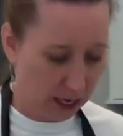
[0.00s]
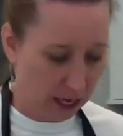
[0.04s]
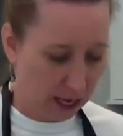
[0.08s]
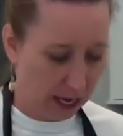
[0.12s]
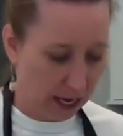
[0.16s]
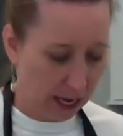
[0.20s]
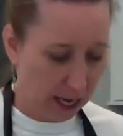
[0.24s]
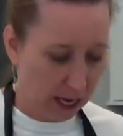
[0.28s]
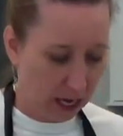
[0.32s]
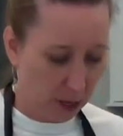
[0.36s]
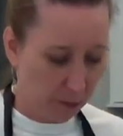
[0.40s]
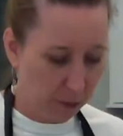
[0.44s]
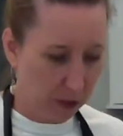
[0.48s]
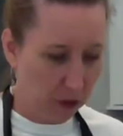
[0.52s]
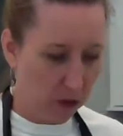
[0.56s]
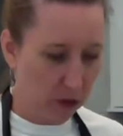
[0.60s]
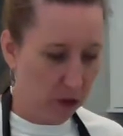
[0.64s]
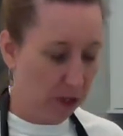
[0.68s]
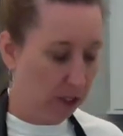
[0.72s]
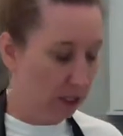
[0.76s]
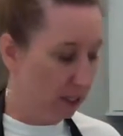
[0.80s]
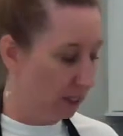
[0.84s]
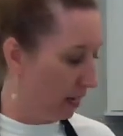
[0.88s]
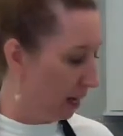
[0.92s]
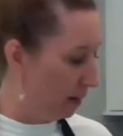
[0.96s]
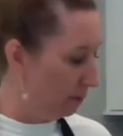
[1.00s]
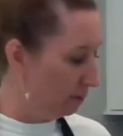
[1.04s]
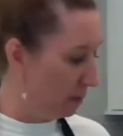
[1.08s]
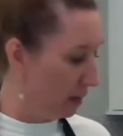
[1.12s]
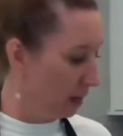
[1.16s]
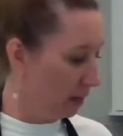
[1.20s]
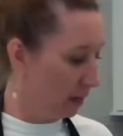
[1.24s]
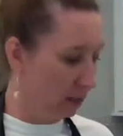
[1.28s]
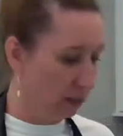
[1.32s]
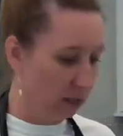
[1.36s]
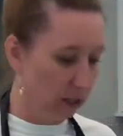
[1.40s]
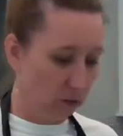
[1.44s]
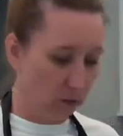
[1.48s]
And I'm going to do the same thing
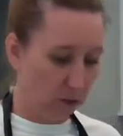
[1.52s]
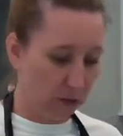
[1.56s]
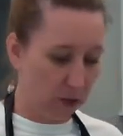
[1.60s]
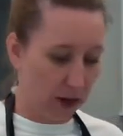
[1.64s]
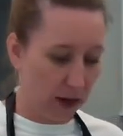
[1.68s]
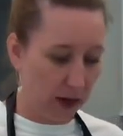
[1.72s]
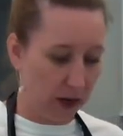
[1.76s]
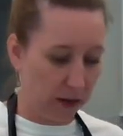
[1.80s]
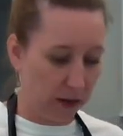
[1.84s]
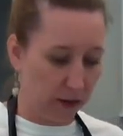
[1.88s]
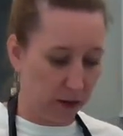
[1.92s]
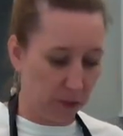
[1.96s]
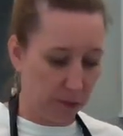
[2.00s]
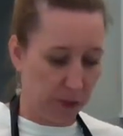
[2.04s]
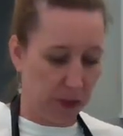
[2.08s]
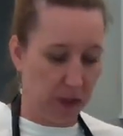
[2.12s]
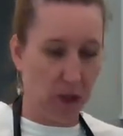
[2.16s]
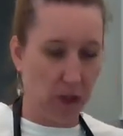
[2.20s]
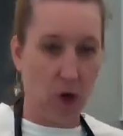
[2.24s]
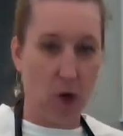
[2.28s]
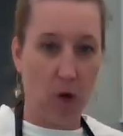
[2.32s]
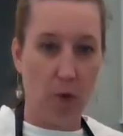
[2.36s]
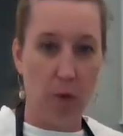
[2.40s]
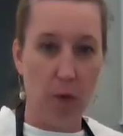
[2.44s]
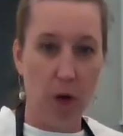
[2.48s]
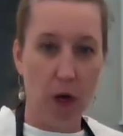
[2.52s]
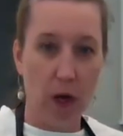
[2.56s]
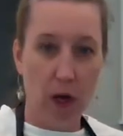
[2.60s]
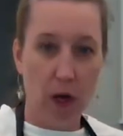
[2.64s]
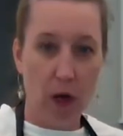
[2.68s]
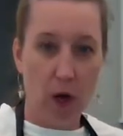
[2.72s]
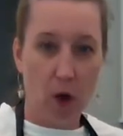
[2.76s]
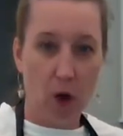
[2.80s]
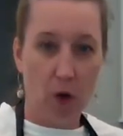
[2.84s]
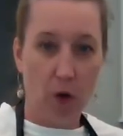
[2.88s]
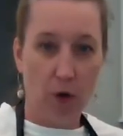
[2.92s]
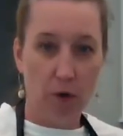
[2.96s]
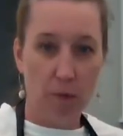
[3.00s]
I did with the jalapeno.
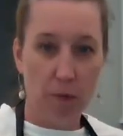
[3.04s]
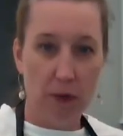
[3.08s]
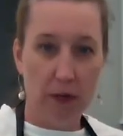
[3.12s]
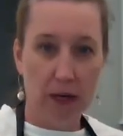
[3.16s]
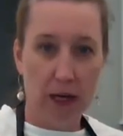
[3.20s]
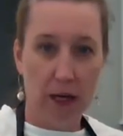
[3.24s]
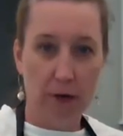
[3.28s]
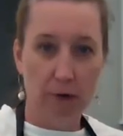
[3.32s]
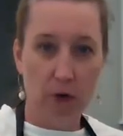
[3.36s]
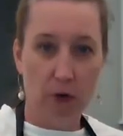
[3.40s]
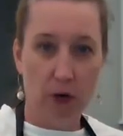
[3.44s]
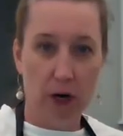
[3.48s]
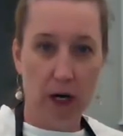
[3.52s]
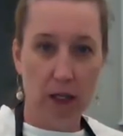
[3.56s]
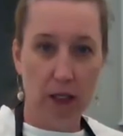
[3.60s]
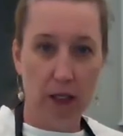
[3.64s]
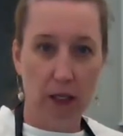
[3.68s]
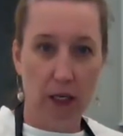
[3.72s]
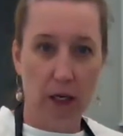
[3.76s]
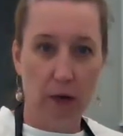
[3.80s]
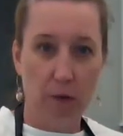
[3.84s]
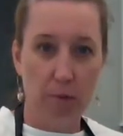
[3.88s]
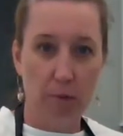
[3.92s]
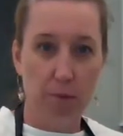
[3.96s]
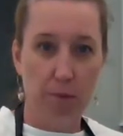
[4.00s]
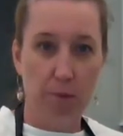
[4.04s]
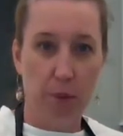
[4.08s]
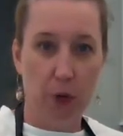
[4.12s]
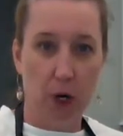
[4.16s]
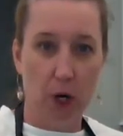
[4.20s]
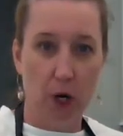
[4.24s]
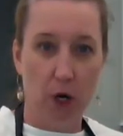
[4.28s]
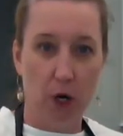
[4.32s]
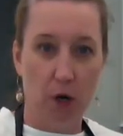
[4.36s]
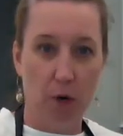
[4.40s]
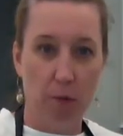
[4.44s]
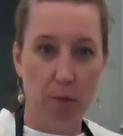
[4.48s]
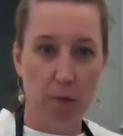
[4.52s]
Hold my knife correctly,
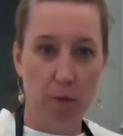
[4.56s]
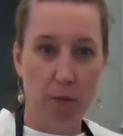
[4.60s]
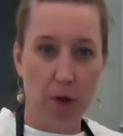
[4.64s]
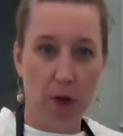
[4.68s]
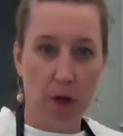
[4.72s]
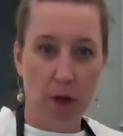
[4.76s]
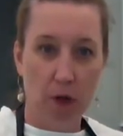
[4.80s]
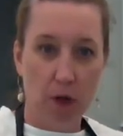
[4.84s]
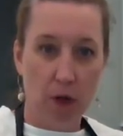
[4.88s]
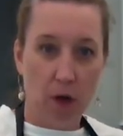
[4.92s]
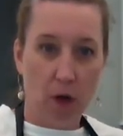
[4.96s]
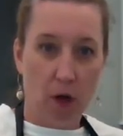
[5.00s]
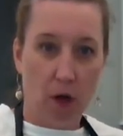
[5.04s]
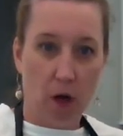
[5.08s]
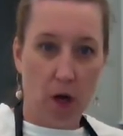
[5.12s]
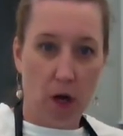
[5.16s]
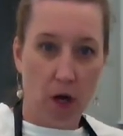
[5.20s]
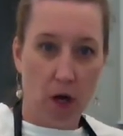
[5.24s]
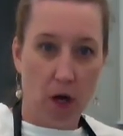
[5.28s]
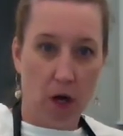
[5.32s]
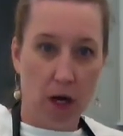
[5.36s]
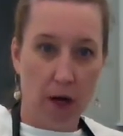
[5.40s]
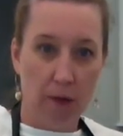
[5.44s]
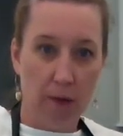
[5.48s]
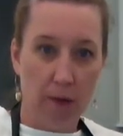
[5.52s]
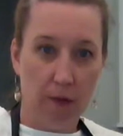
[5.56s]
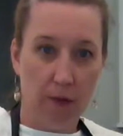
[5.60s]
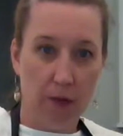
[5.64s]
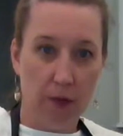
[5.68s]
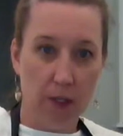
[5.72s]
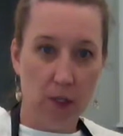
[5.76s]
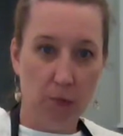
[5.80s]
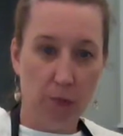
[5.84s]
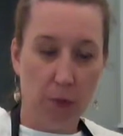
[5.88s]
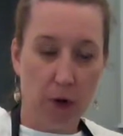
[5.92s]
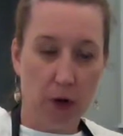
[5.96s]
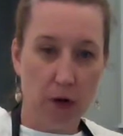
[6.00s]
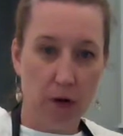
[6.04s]
palm on this
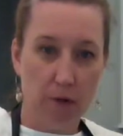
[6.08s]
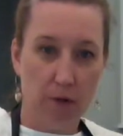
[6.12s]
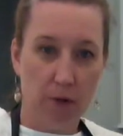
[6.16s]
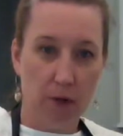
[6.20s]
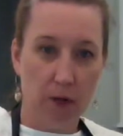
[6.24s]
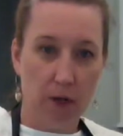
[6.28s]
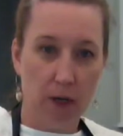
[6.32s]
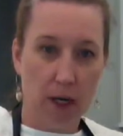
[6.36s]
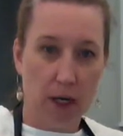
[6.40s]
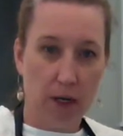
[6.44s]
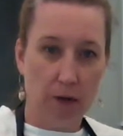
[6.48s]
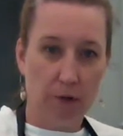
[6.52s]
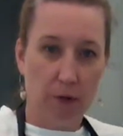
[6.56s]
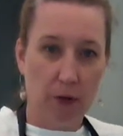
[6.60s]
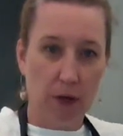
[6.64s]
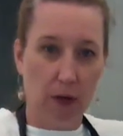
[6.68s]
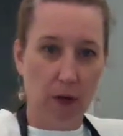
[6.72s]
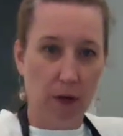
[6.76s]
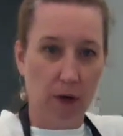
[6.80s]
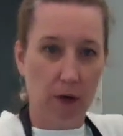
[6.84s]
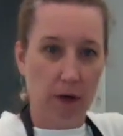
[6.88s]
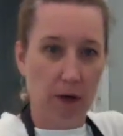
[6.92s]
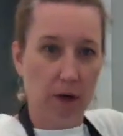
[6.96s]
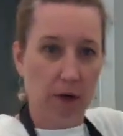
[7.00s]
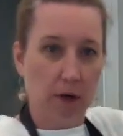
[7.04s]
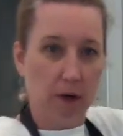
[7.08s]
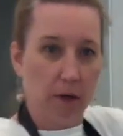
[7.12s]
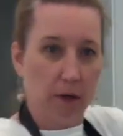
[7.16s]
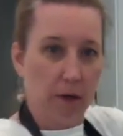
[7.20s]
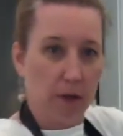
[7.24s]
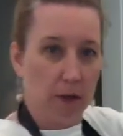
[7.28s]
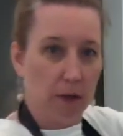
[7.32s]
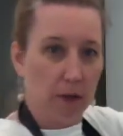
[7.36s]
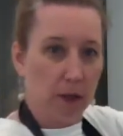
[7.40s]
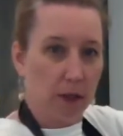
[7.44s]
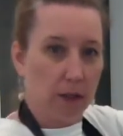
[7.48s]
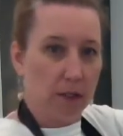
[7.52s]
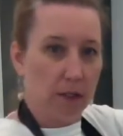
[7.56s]
part of the knife here.
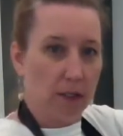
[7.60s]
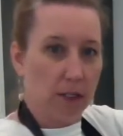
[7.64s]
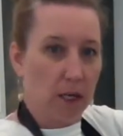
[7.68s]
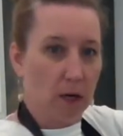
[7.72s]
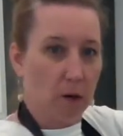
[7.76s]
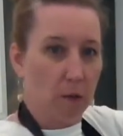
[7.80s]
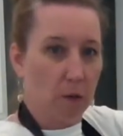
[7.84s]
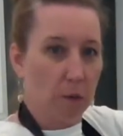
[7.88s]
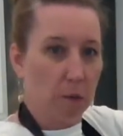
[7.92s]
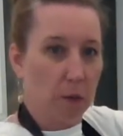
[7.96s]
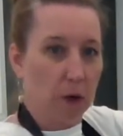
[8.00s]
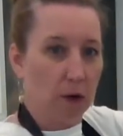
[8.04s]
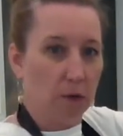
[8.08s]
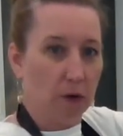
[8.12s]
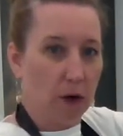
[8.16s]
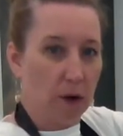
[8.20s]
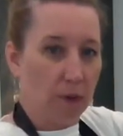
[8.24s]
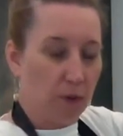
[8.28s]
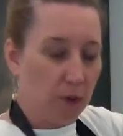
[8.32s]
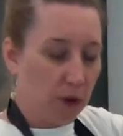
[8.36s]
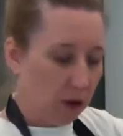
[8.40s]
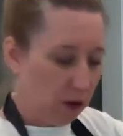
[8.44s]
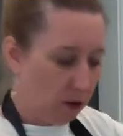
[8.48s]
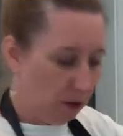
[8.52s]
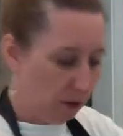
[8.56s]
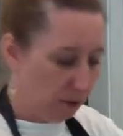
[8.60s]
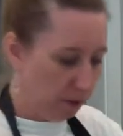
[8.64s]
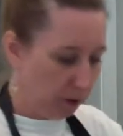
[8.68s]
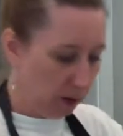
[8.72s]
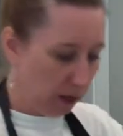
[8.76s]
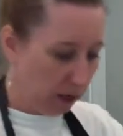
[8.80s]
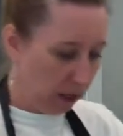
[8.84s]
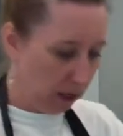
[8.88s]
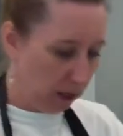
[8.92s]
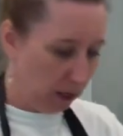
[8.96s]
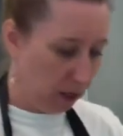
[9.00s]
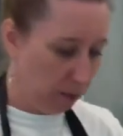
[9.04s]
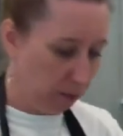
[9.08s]
You can see I'm about right there.
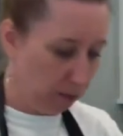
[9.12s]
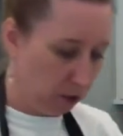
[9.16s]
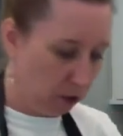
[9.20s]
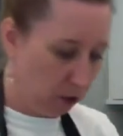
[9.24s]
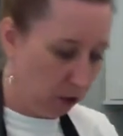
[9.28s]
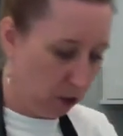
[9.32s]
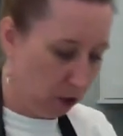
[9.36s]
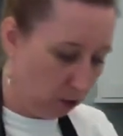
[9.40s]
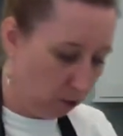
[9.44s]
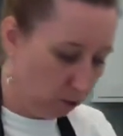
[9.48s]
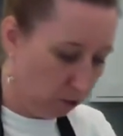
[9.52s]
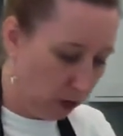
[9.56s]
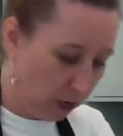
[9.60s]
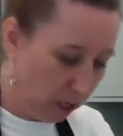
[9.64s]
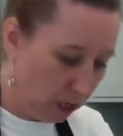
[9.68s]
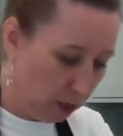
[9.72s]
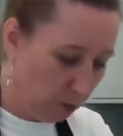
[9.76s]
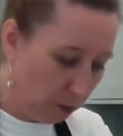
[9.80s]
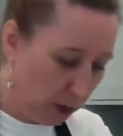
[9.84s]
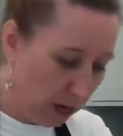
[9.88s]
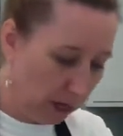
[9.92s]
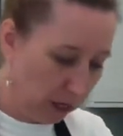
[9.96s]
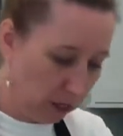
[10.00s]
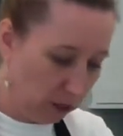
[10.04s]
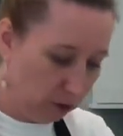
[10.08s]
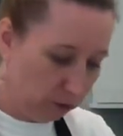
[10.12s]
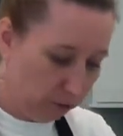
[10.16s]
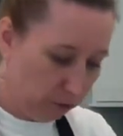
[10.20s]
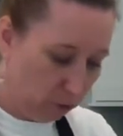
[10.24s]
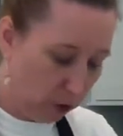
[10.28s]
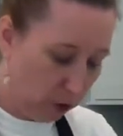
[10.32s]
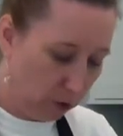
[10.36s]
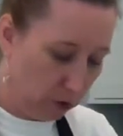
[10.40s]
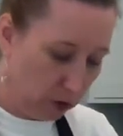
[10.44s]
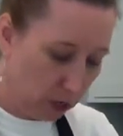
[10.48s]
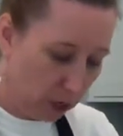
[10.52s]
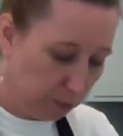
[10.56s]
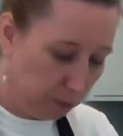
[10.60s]
And I'm just going to run it back and forth.
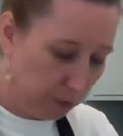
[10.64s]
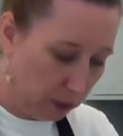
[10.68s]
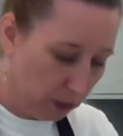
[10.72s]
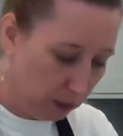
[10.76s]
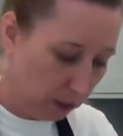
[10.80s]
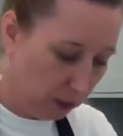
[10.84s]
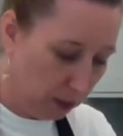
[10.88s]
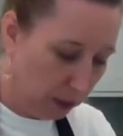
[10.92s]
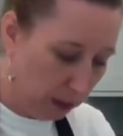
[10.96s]
And I'm going to